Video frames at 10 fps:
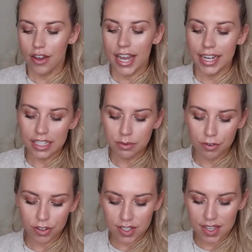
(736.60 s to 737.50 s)
Okay, let's
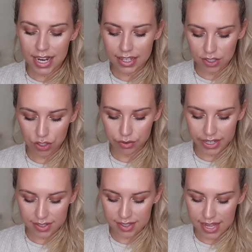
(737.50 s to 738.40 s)
move on to the next
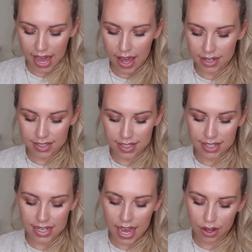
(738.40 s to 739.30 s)
green set.
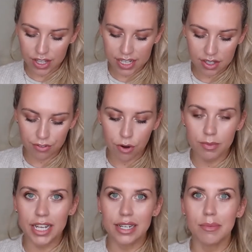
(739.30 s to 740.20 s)
Now, these are from
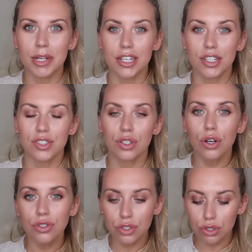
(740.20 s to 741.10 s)
the Limitless
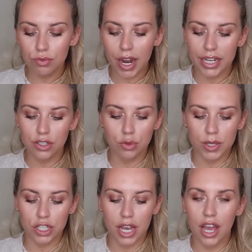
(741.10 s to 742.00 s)
Contour range,
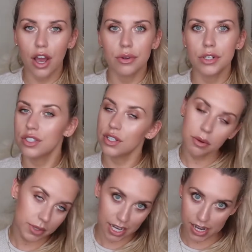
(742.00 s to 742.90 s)
which I own so
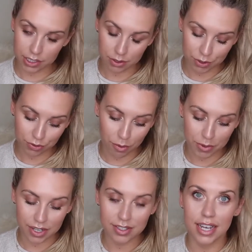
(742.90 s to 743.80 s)
many items from
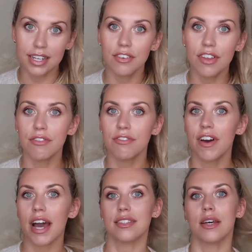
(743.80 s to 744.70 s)
because I love it. In
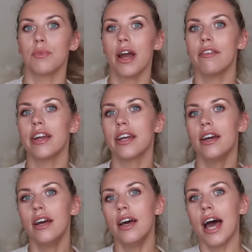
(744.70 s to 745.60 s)
fact, I'm wearing wearing
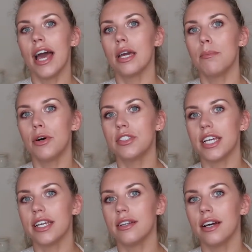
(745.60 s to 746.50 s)
a
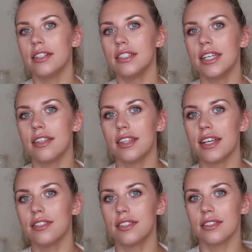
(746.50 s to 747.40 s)
body underneath
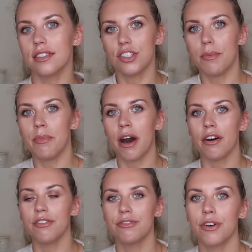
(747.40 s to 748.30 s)
this
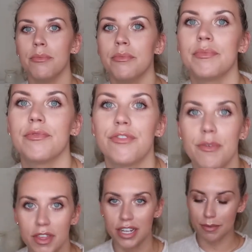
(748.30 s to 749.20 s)
jumper from,
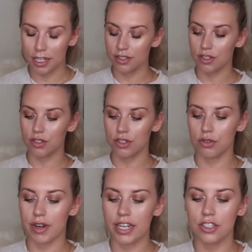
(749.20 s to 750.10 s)
from the Limitless
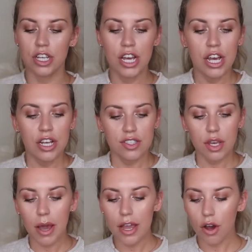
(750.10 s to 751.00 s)
Contour range. So
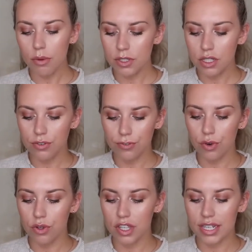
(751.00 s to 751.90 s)
I opted
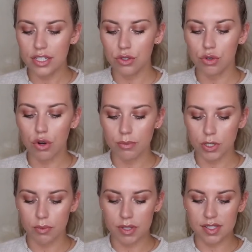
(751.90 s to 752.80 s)
for the little crop
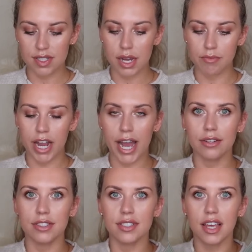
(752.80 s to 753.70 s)
top this time
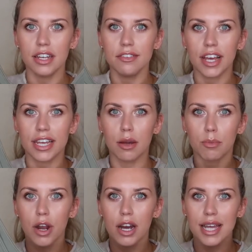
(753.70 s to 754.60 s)
round. It's kind of like a
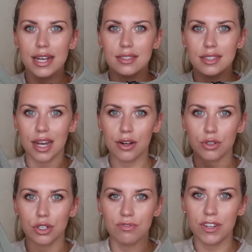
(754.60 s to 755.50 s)
bralette style,
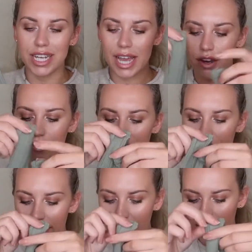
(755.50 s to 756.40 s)
good for layering
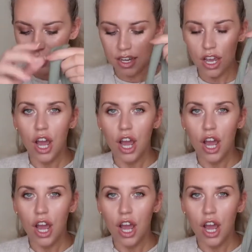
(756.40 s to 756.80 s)
again.